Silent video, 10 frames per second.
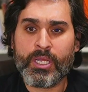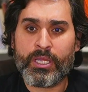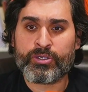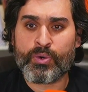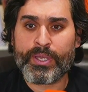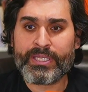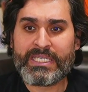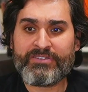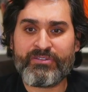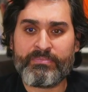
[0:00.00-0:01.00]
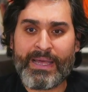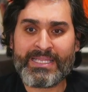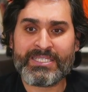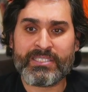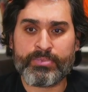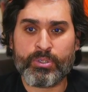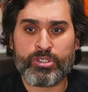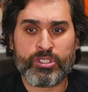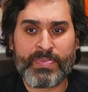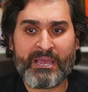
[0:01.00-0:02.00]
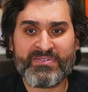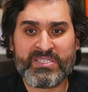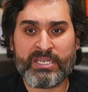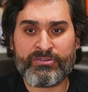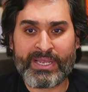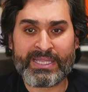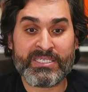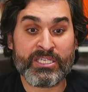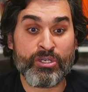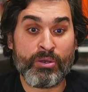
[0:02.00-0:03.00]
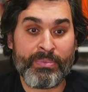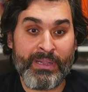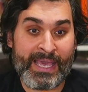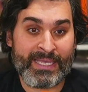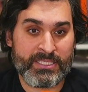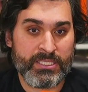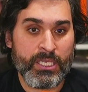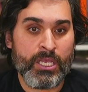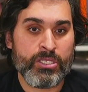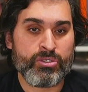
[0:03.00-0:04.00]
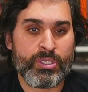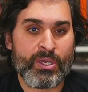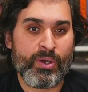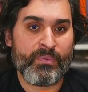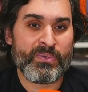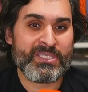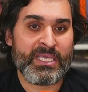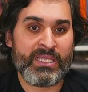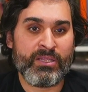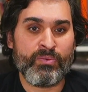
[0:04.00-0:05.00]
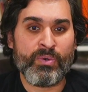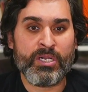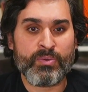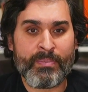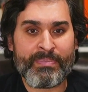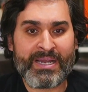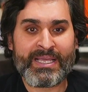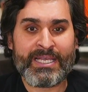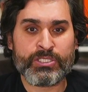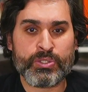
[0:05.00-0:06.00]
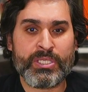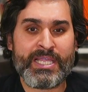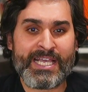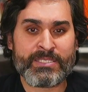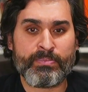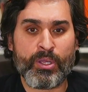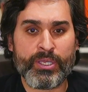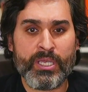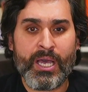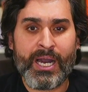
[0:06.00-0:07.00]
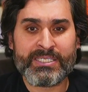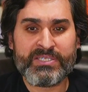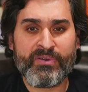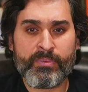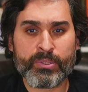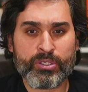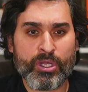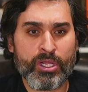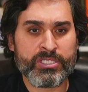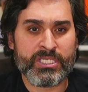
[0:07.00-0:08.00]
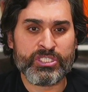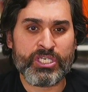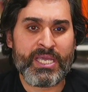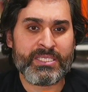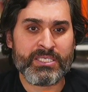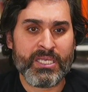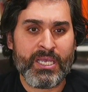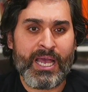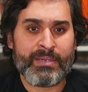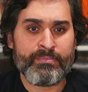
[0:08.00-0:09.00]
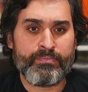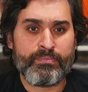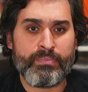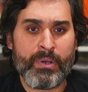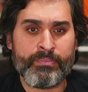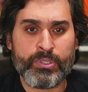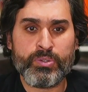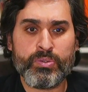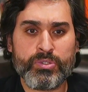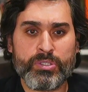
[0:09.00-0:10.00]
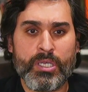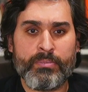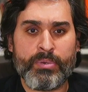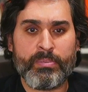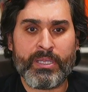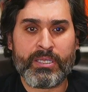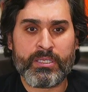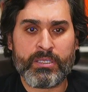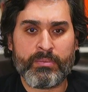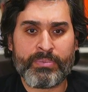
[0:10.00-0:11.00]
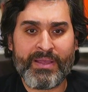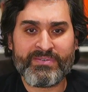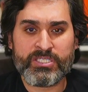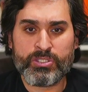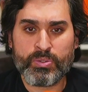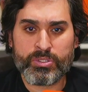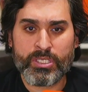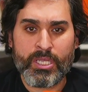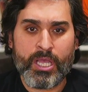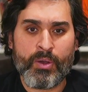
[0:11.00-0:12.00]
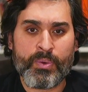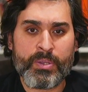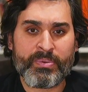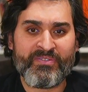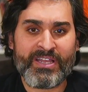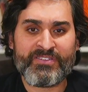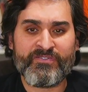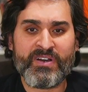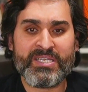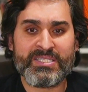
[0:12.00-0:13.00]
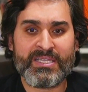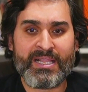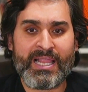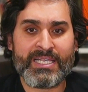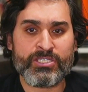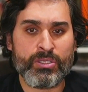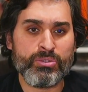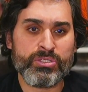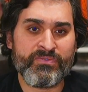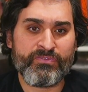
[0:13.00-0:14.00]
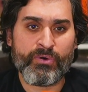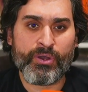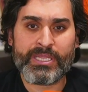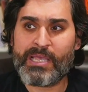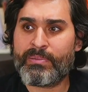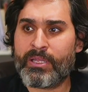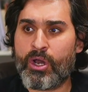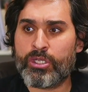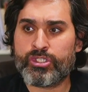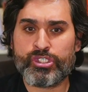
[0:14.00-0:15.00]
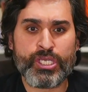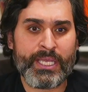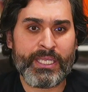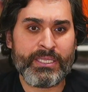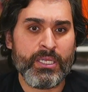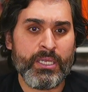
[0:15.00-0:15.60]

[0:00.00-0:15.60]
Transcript: growing need for balanced approach to privacy and regulatory compliance. So they go on with saying, in the world where bad guys routinely exploit our DeFi protocols and chains and abuse public privacy tools, we provide the first-in-class solution for enabling on-chain